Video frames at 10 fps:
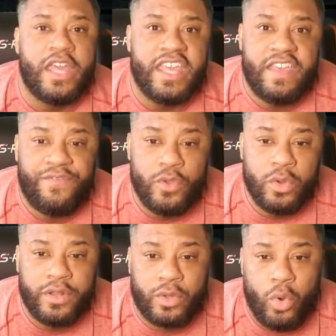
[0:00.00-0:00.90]
if you
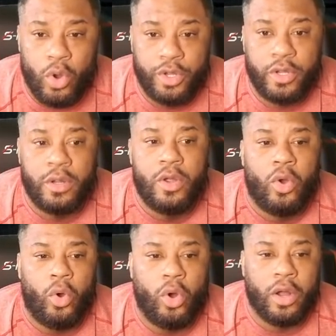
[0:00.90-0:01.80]
are in the corner,
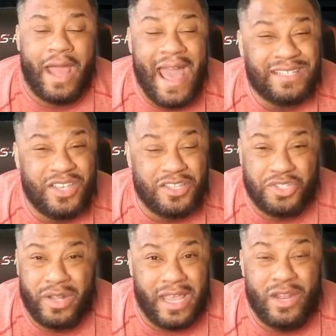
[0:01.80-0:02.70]
or actually you can
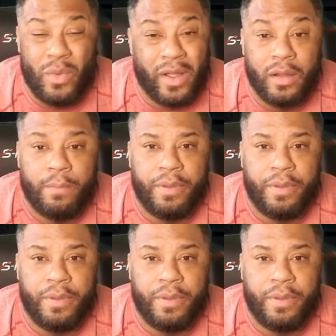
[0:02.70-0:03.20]
shoot it anywhere,